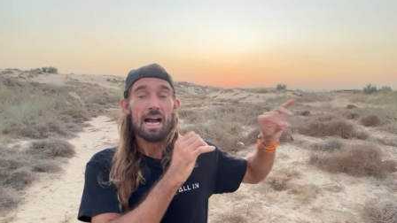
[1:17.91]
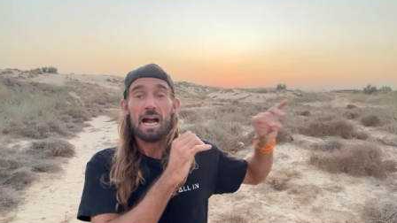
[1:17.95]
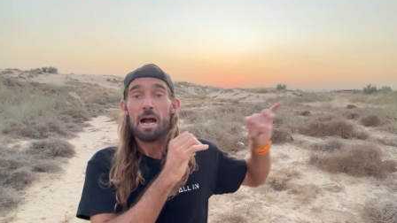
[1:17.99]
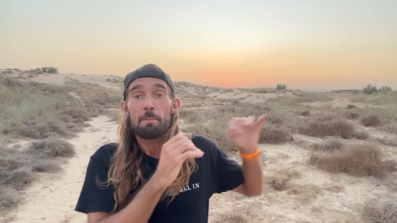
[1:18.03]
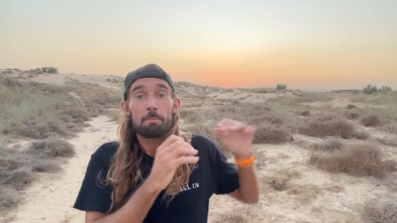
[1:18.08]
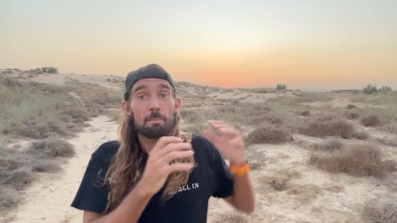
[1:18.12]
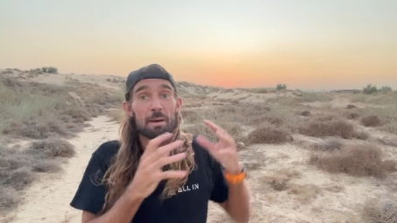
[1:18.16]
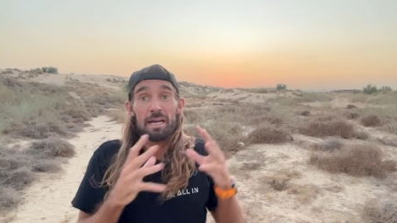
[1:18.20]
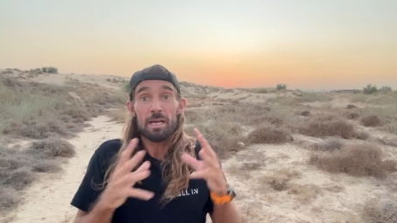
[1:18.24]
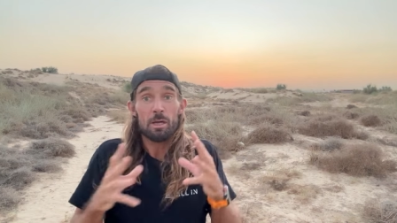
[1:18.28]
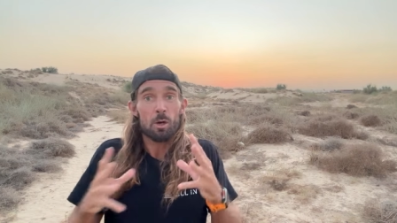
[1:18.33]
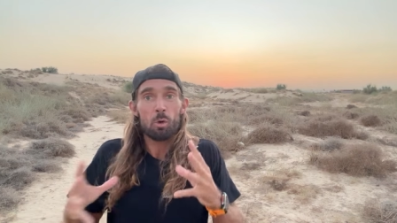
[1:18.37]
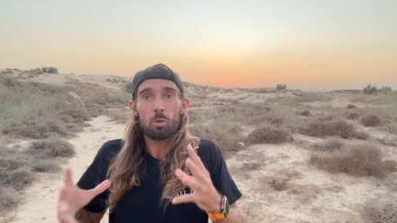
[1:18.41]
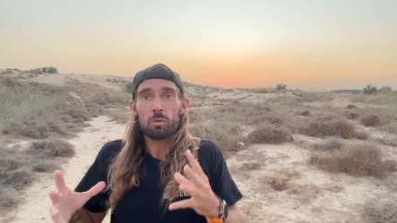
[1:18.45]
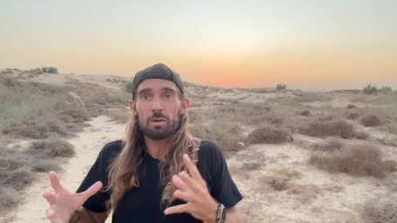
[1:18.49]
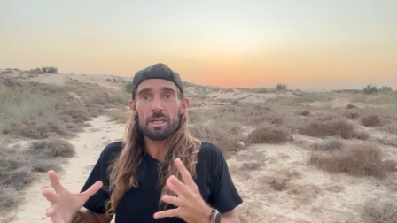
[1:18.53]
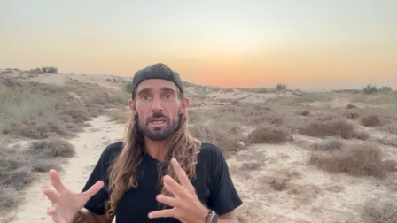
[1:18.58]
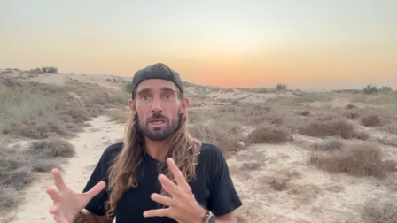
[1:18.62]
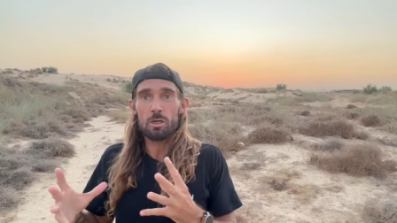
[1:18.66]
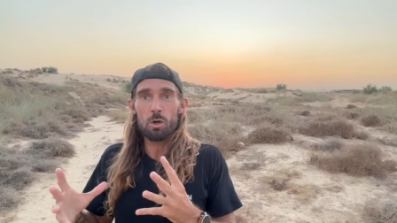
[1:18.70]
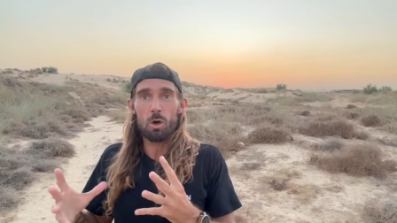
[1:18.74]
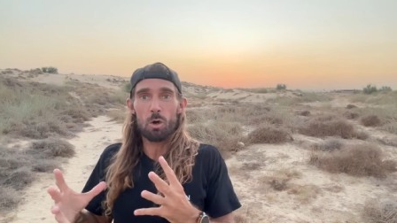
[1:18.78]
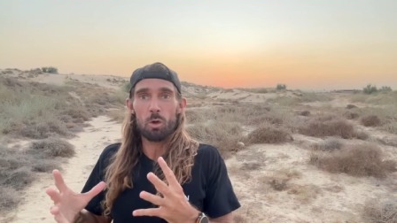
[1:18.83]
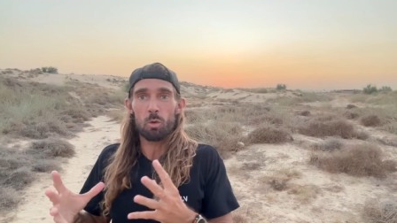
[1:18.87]
my only
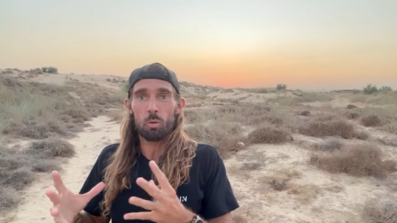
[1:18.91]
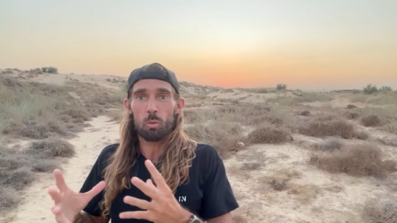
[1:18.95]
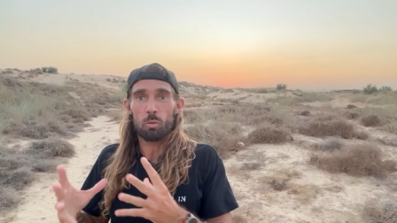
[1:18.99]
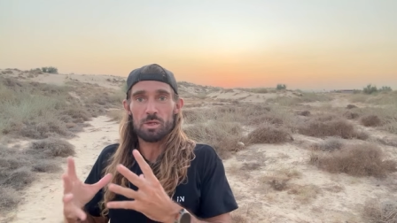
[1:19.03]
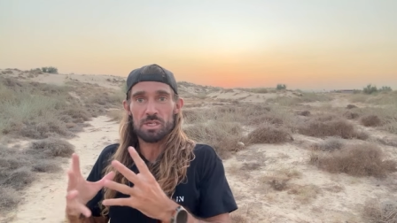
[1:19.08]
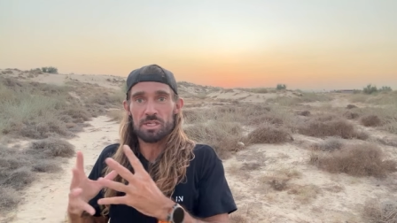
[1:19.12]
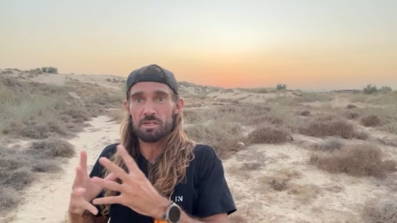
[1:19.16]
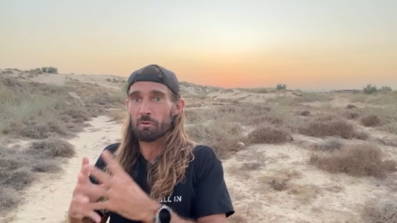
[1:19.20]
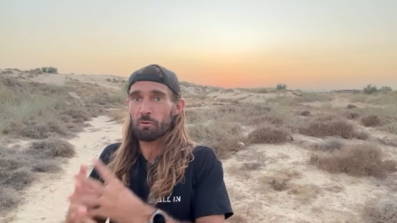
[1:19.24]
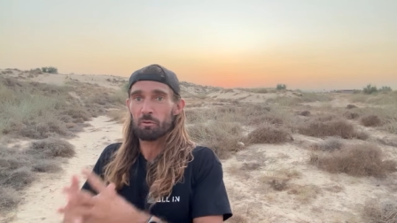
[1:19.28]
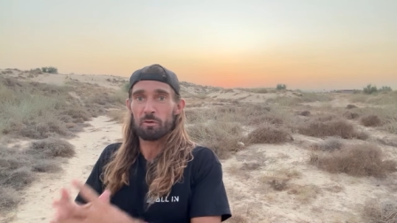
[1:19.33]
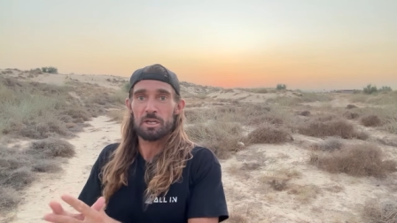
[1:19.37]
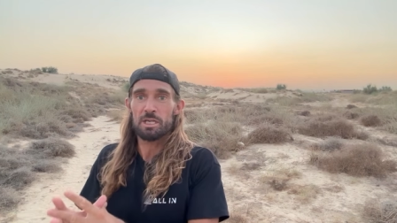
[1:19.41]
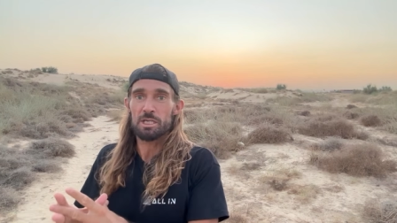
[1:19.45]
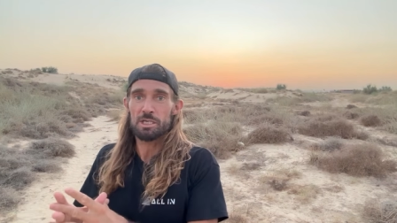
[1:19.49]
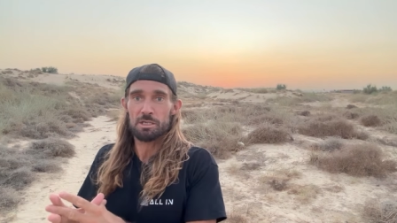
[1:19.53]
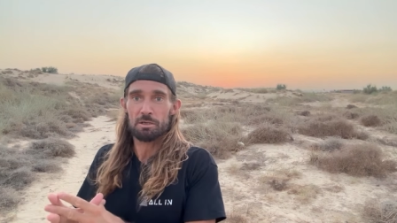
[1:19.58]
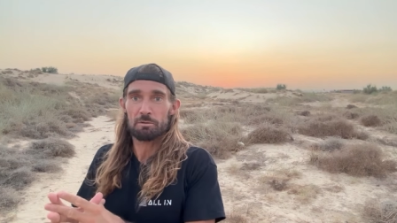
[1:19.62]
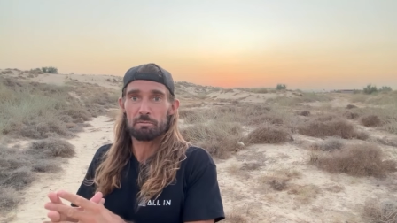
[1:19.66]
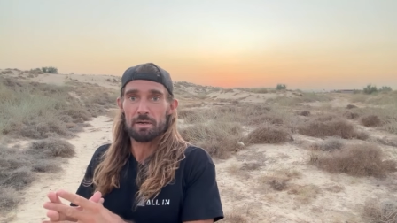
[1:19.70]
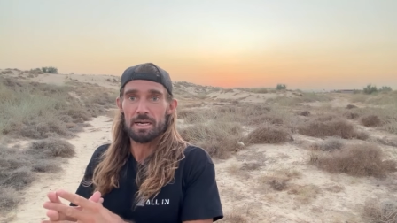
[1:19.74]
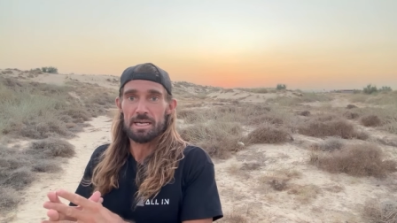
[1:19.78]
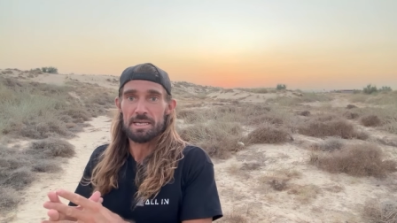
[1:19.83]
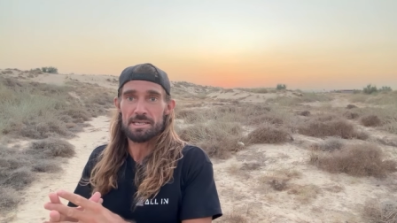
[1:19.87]
goal was to finish the
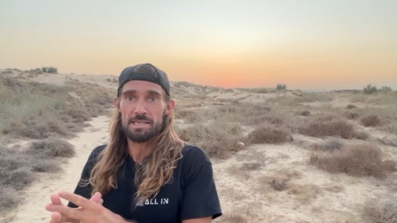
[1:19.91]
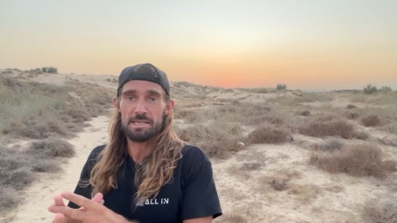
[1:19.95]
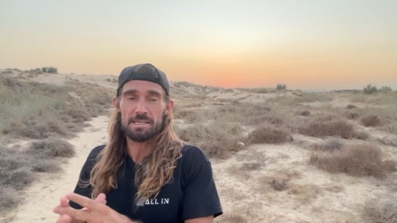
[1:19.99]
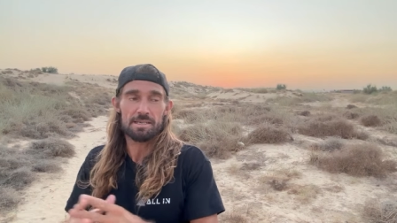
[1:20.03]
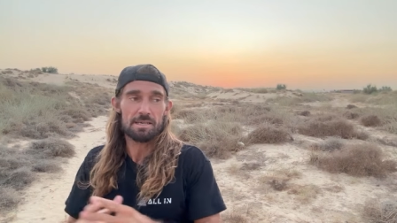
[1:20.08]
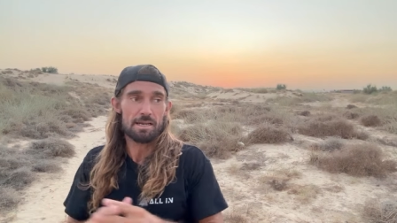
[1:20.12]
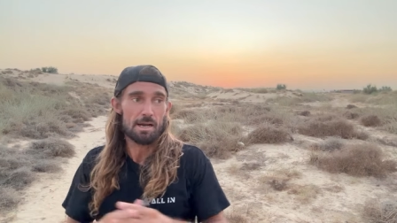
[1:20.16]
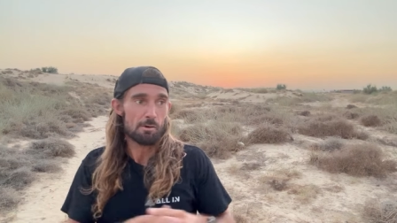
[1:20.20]
race.